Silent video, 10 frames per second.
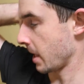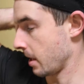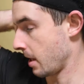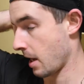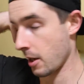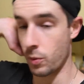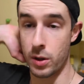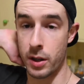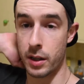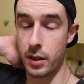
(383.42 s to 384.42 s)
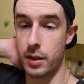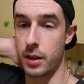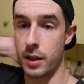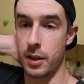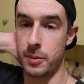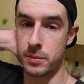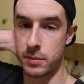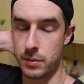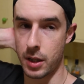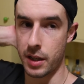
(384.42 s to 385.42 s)
Yeah, at work,
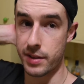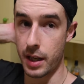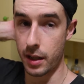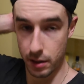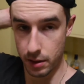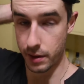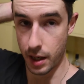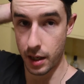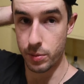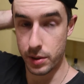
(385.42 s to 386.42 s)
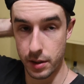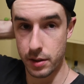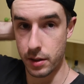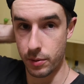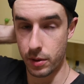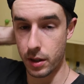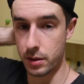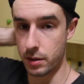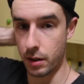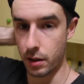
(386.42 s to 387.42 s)
um, I've taken over the head position at work,
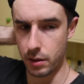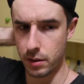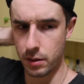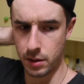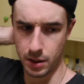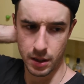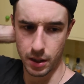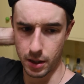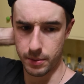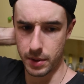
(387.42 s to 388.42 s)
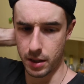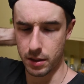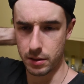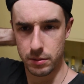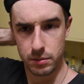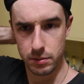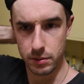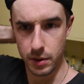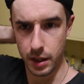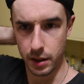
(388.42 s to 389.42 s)
so I'm now
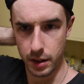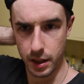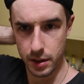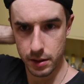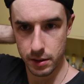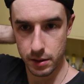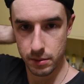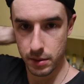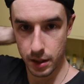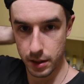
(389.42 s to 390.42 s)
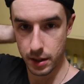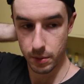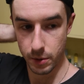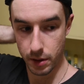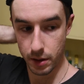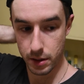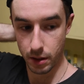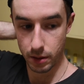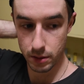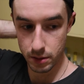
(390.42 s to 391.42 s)
running the kitchen at the Tamworth
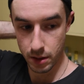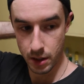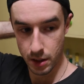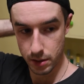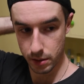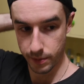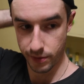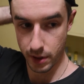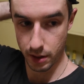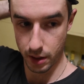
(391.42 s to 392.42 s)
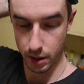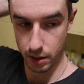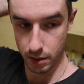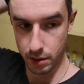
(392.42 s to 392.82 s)
Hotel. So I'm very,